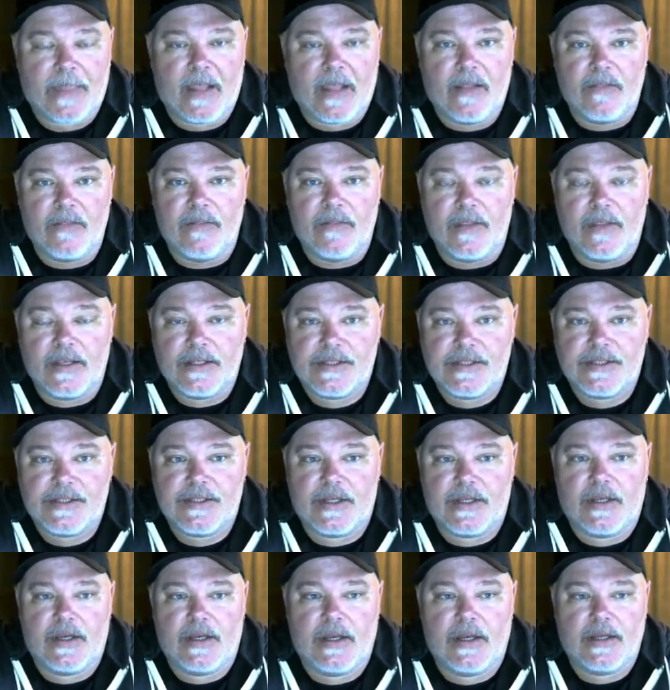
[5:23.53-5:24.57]
this
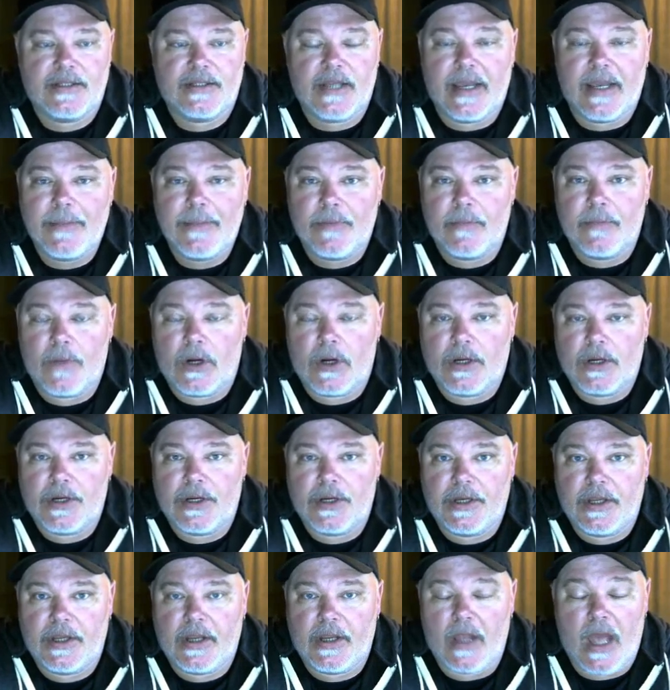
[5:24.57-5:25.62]
type of
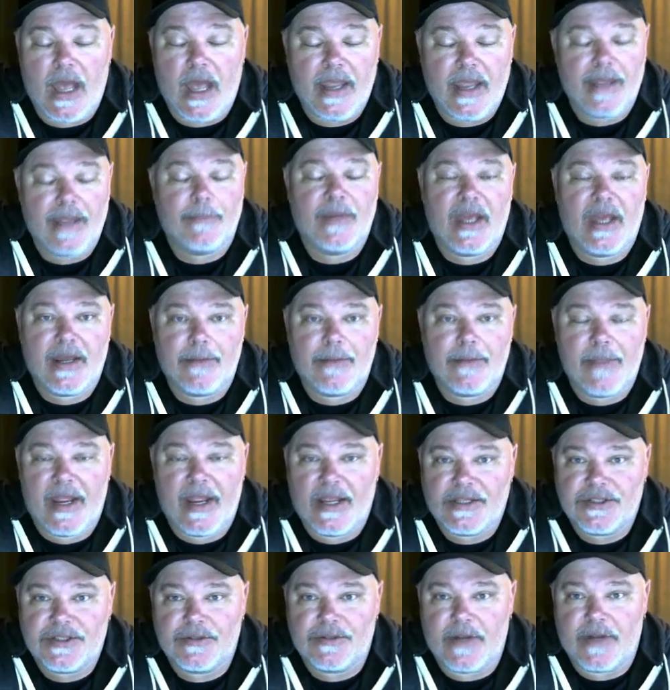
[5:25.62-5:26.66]
marketing, I am not a
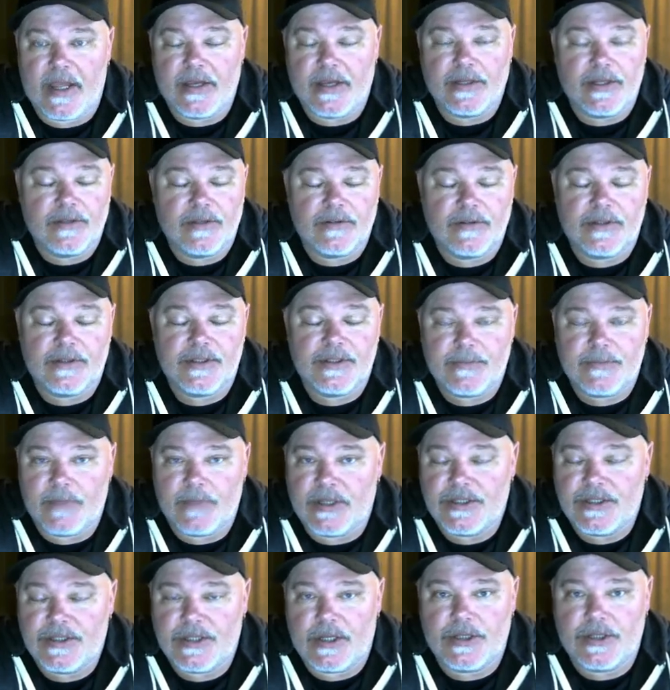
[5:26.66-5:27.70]
master at. Neither is my
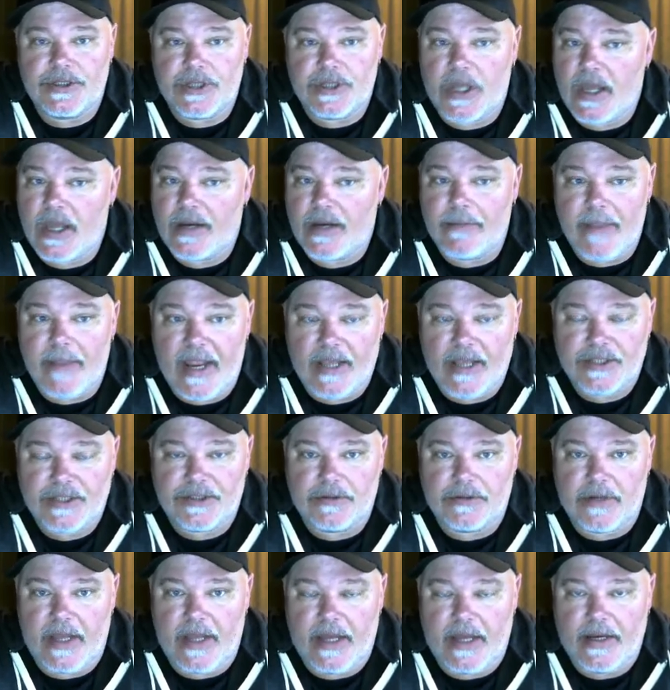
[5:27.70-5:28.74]
son John a
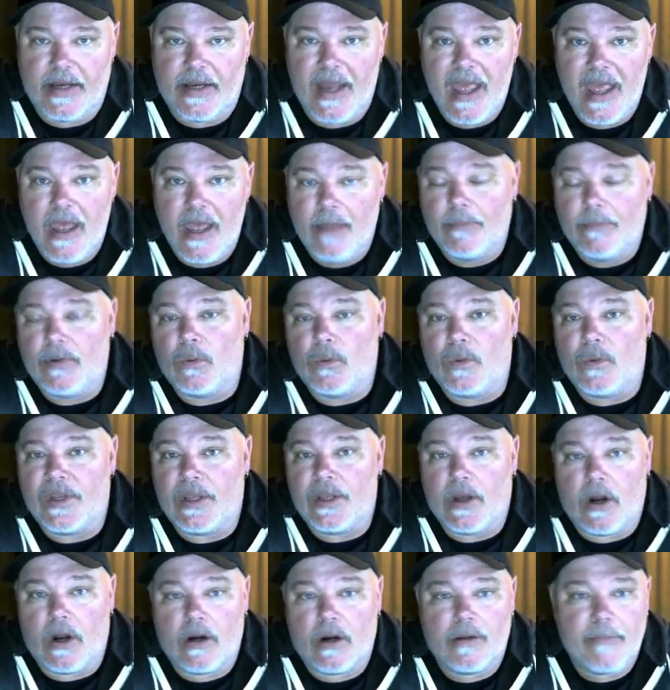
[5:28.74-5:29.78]
master at it. But
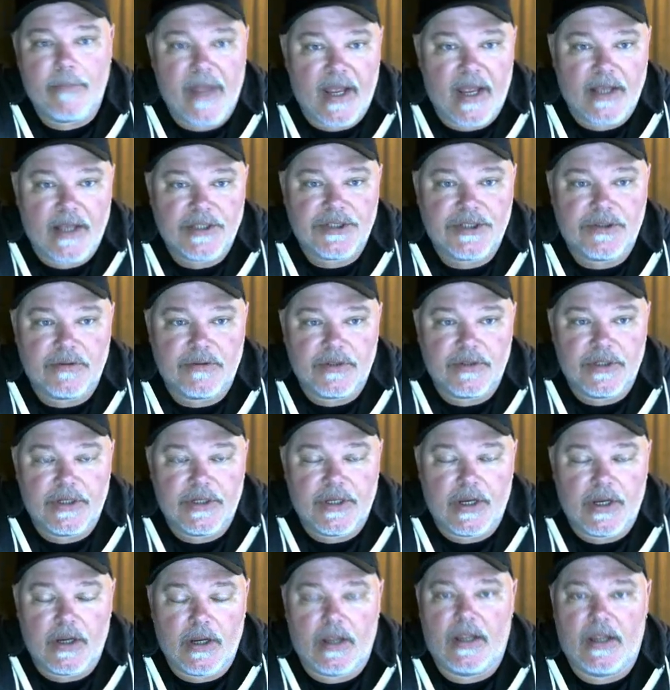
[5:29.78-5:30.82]
we are
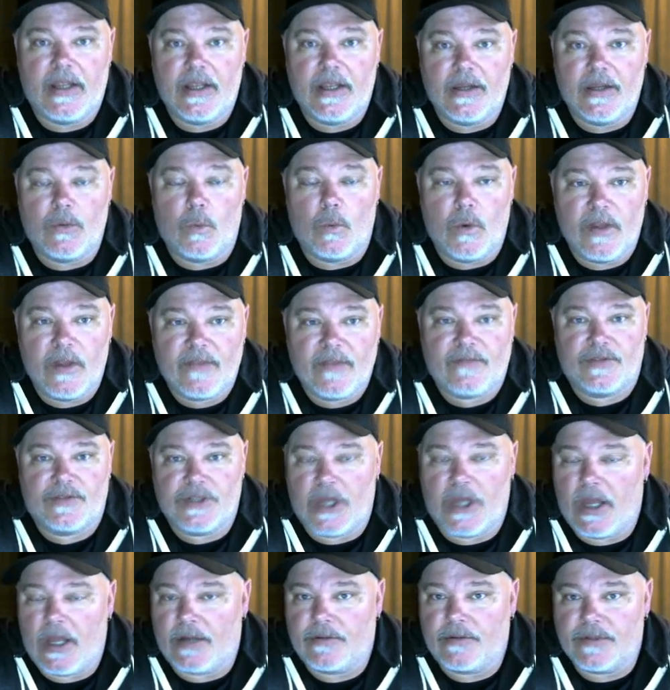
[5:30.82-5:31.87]
mastering it with
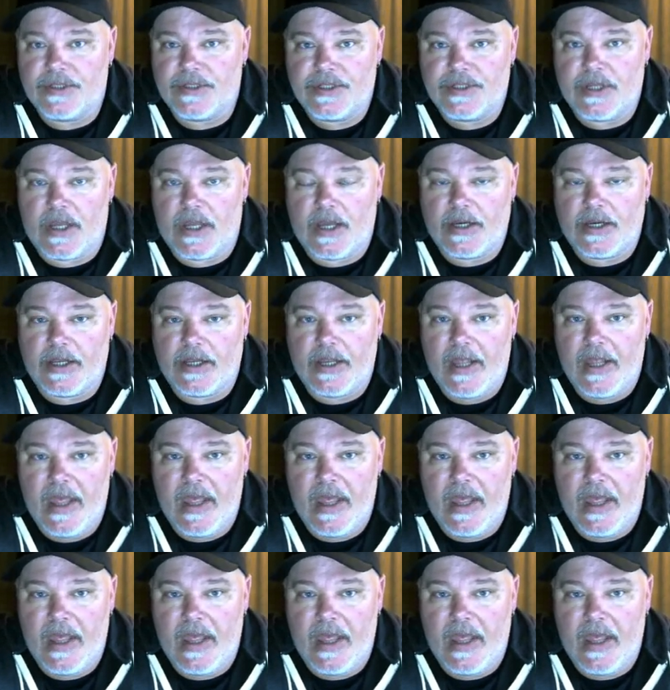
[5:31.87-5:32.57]
John Crestani,